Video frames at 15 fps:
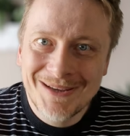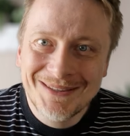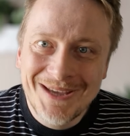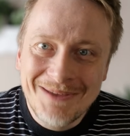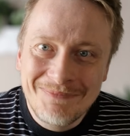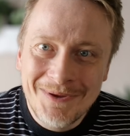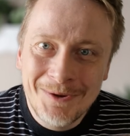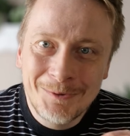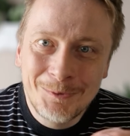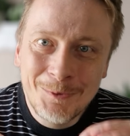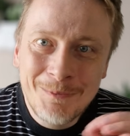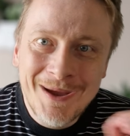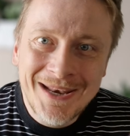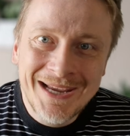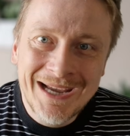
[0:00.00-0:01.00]
by typing
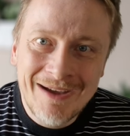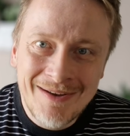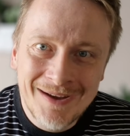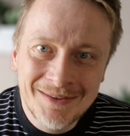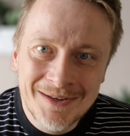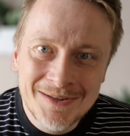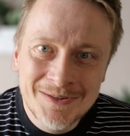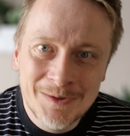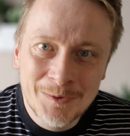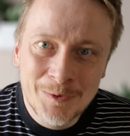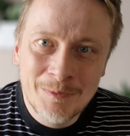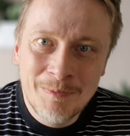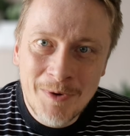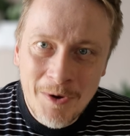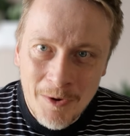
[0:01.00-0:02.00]
too many characters
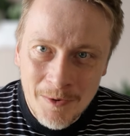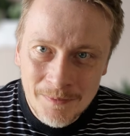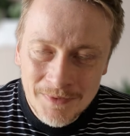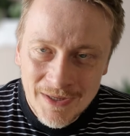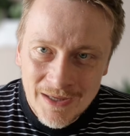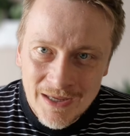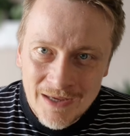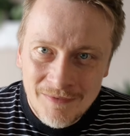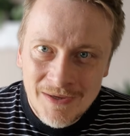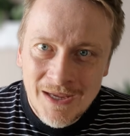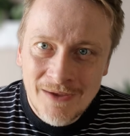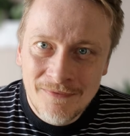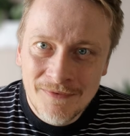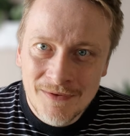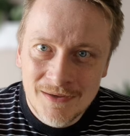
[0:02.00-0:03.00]
into a prompt, we
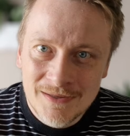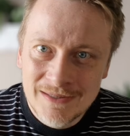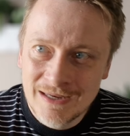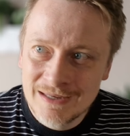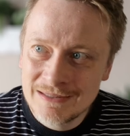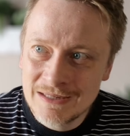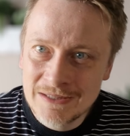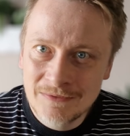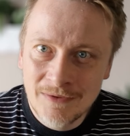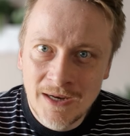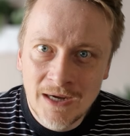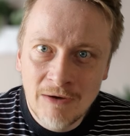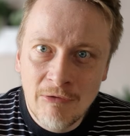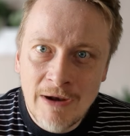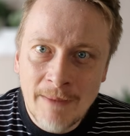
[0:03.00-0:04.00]
have
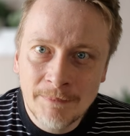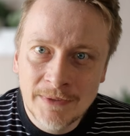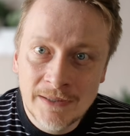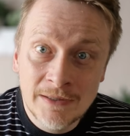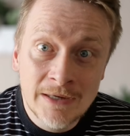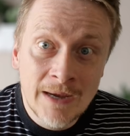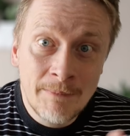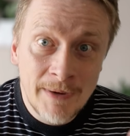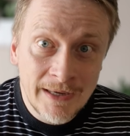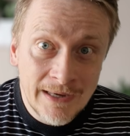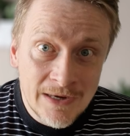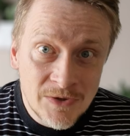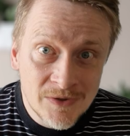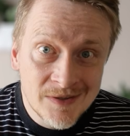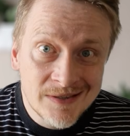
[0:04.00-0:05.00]
successfully corrupted the
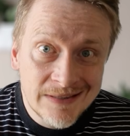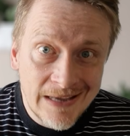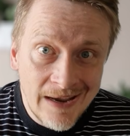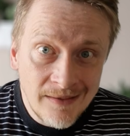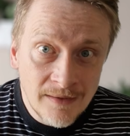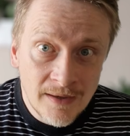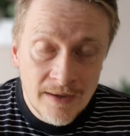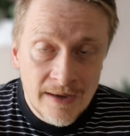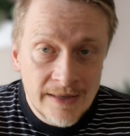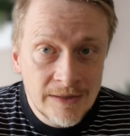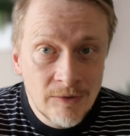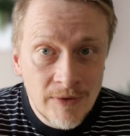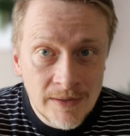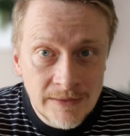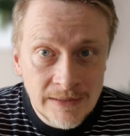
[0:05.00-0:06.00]
application state
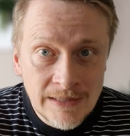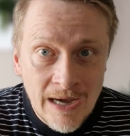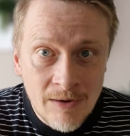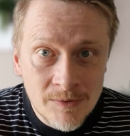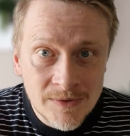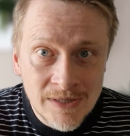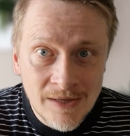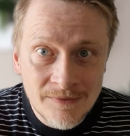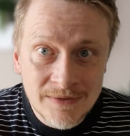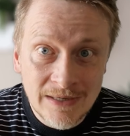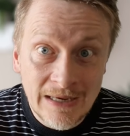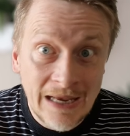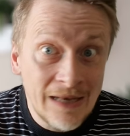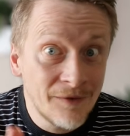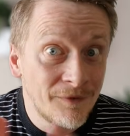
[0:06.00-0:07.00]
and granted ourselves
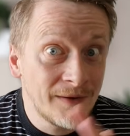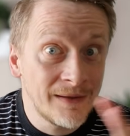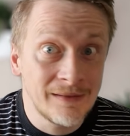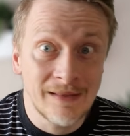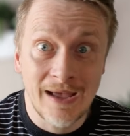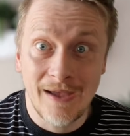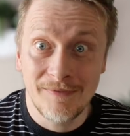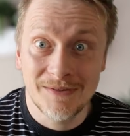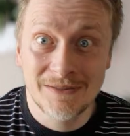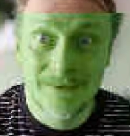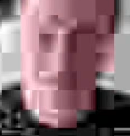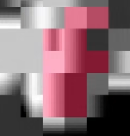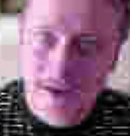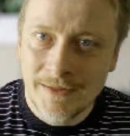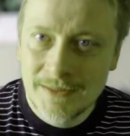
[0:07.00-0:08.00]
infinite lives.
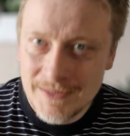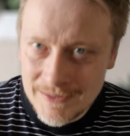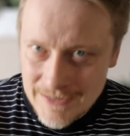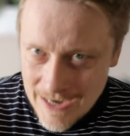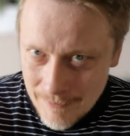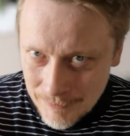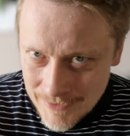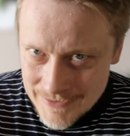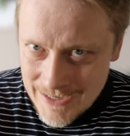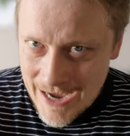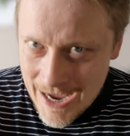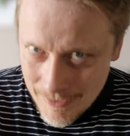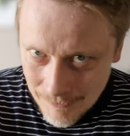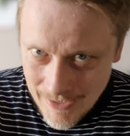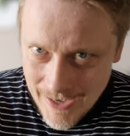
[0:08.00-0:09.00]
While this example is
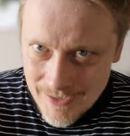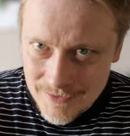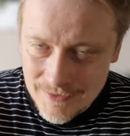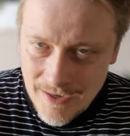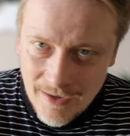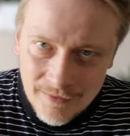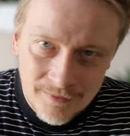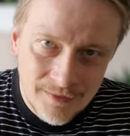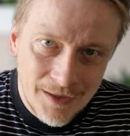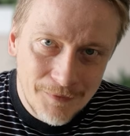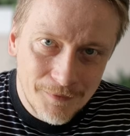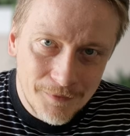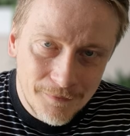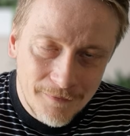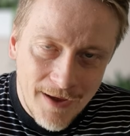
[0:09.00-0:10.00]
harmless and
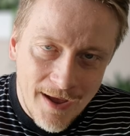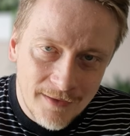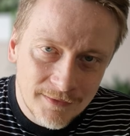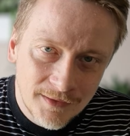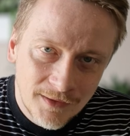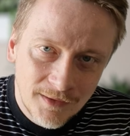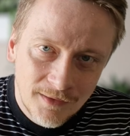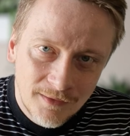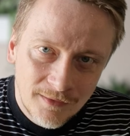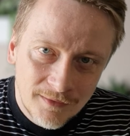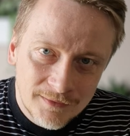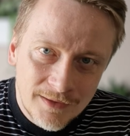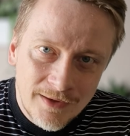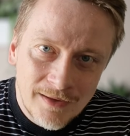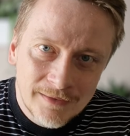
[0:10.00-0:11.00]
even fun,
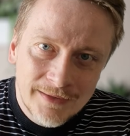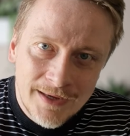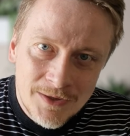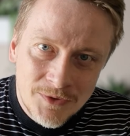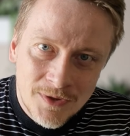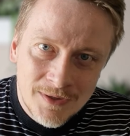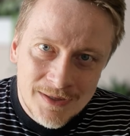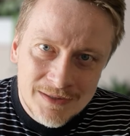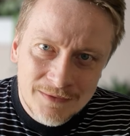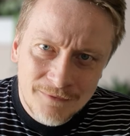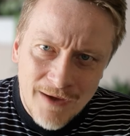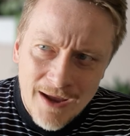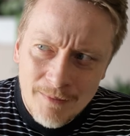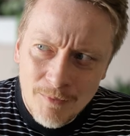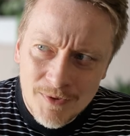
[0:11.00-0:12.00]
the real danger is
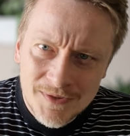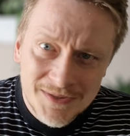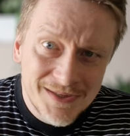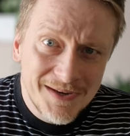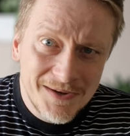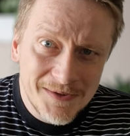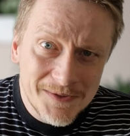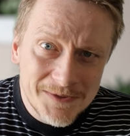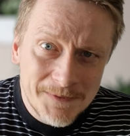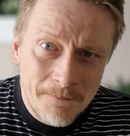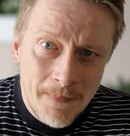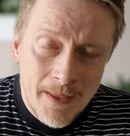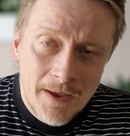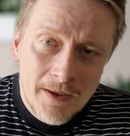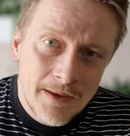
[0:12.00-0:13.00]
far more serious.
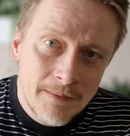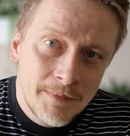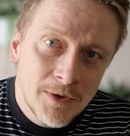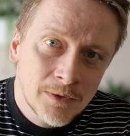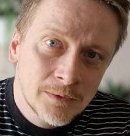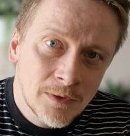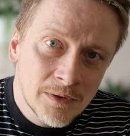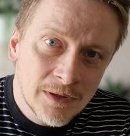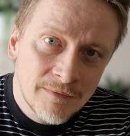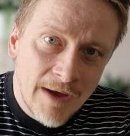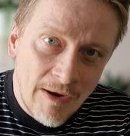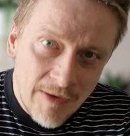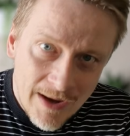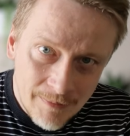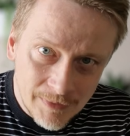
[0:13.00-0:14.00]
Beyond local
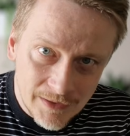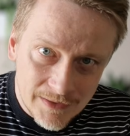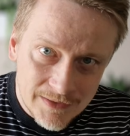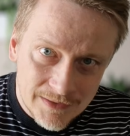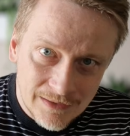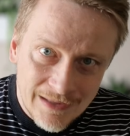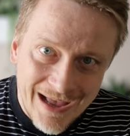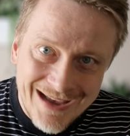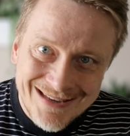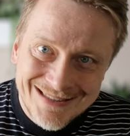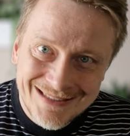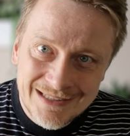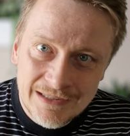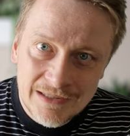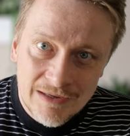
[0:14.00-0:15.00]
variables
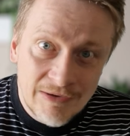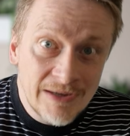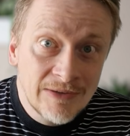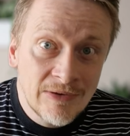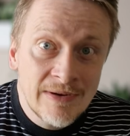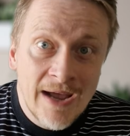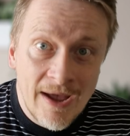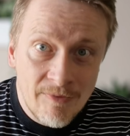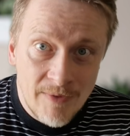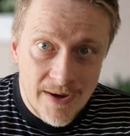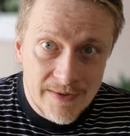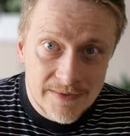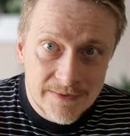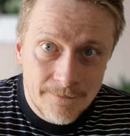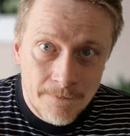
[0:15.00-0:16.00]
lies the return
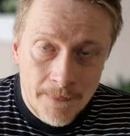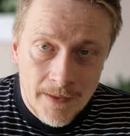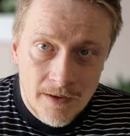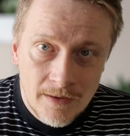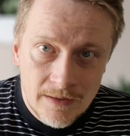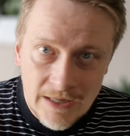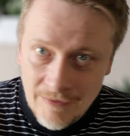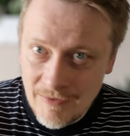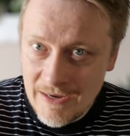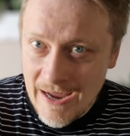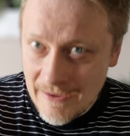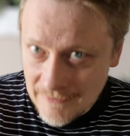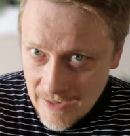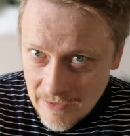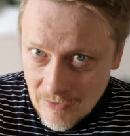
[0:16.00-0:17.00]
address. If an
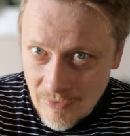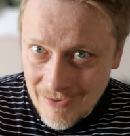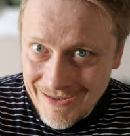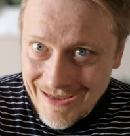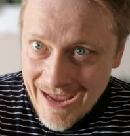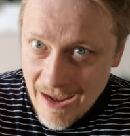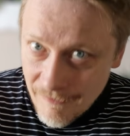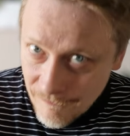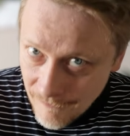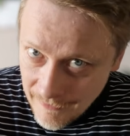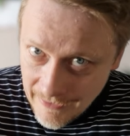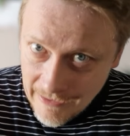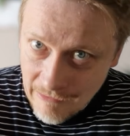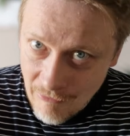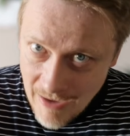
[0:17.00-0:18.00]
attacker
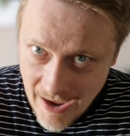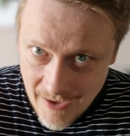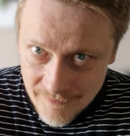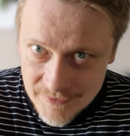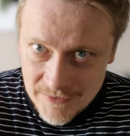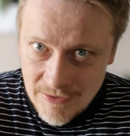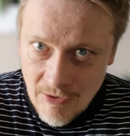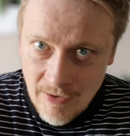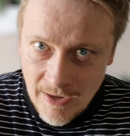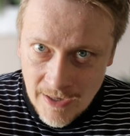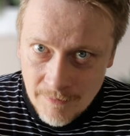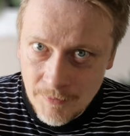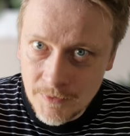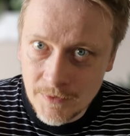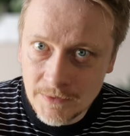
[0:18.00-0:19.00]
carefully crafts their
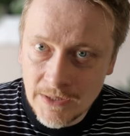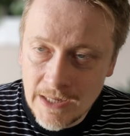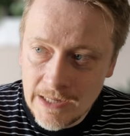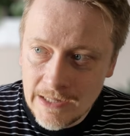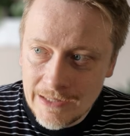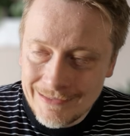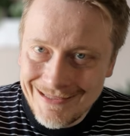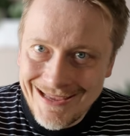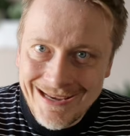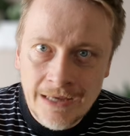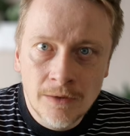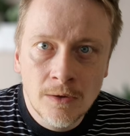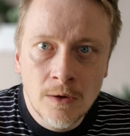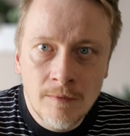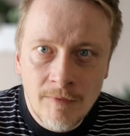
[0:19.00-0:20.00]
input, they
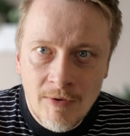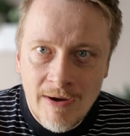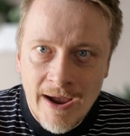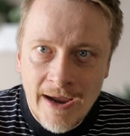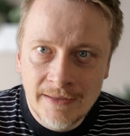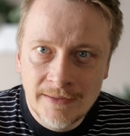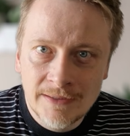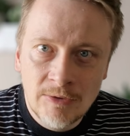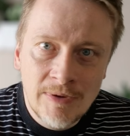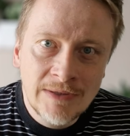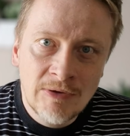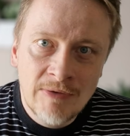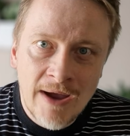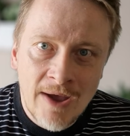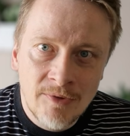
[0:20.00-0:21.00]
can override that
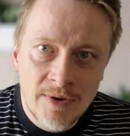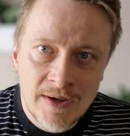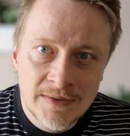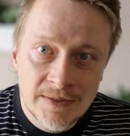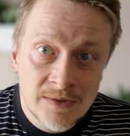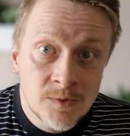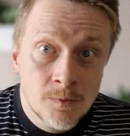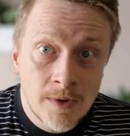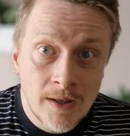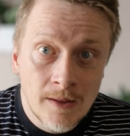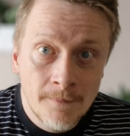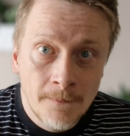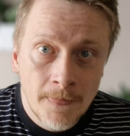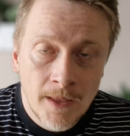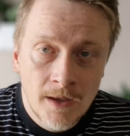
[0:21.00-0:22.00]
return address as
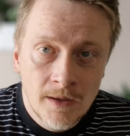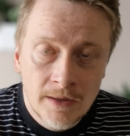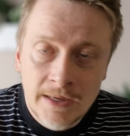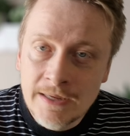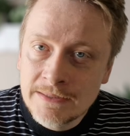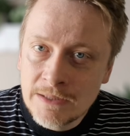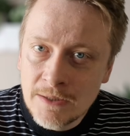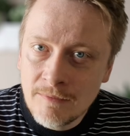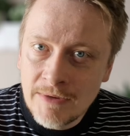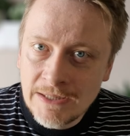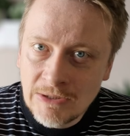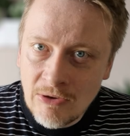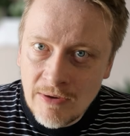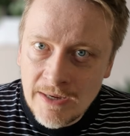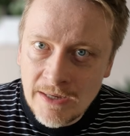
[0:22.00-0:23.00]
well. Instead of
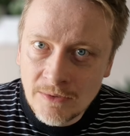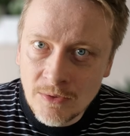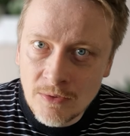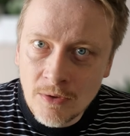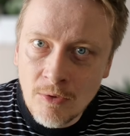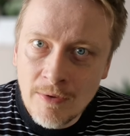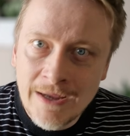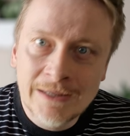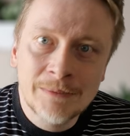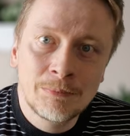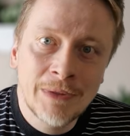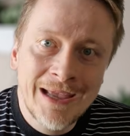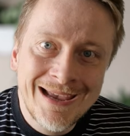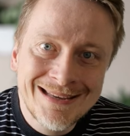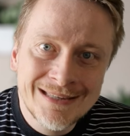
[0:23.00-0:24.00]
returning to the
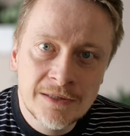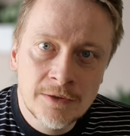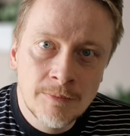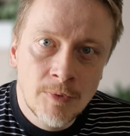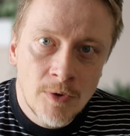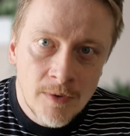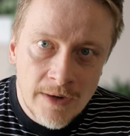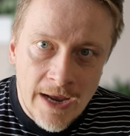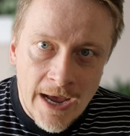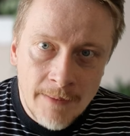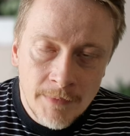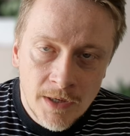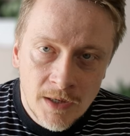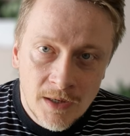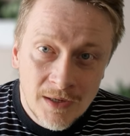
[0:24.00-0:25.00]
correct place in the
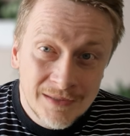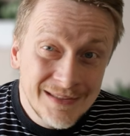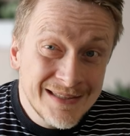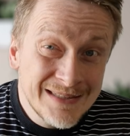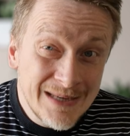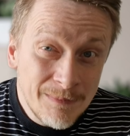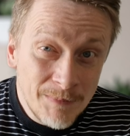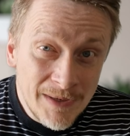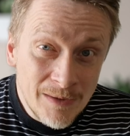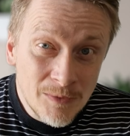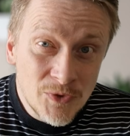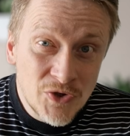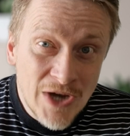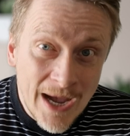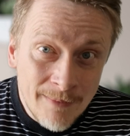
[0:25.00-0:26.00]
program, the
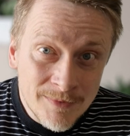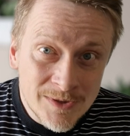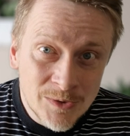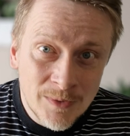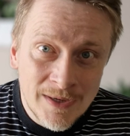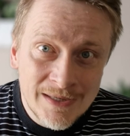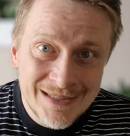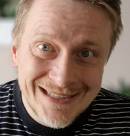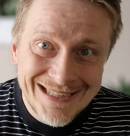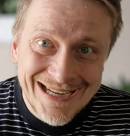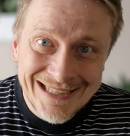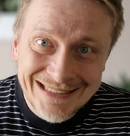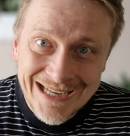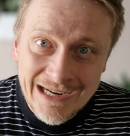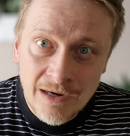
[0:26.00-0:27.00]
CPU jumps to an
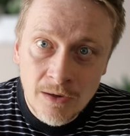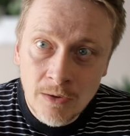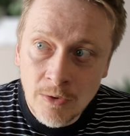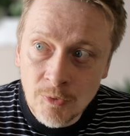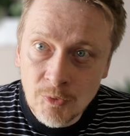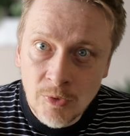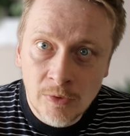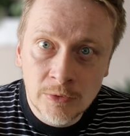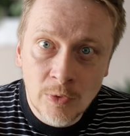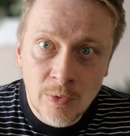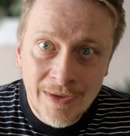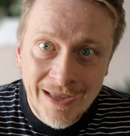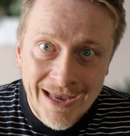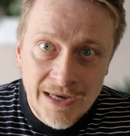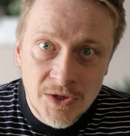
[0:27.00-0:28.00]
attacker-controlled
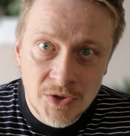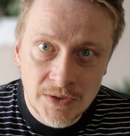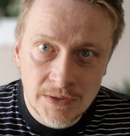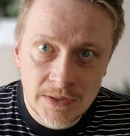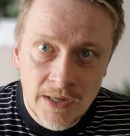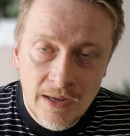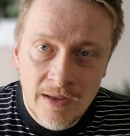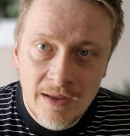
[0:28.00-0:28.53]
location